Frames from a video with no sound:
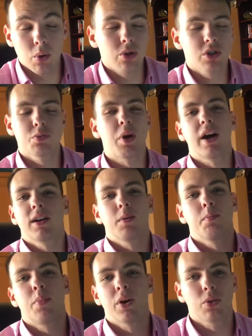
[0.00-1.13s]
or just buying
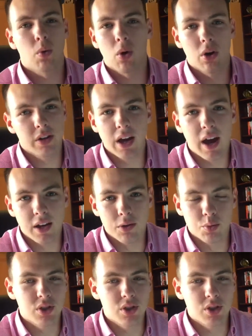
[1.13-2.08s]
better quality items.